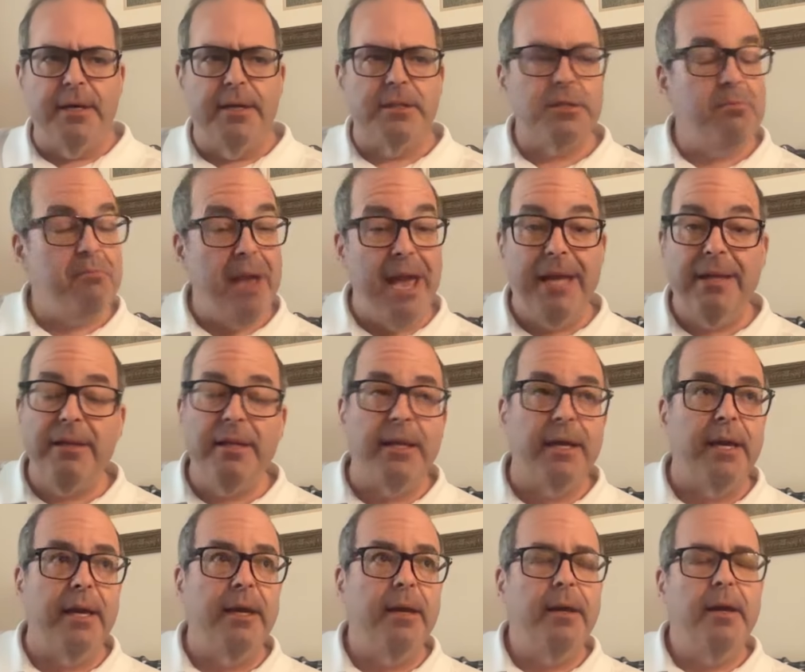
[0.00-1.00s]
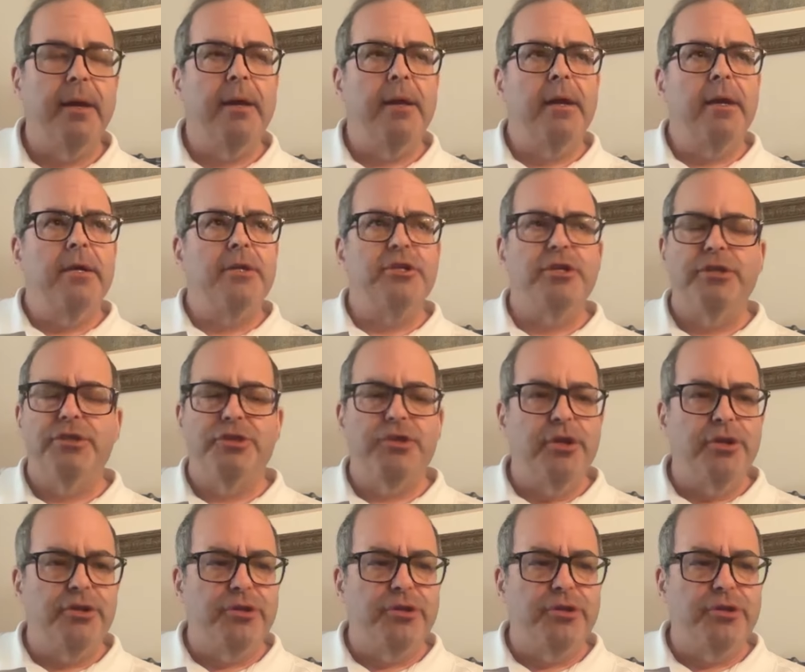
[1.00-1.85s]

It's mainly just your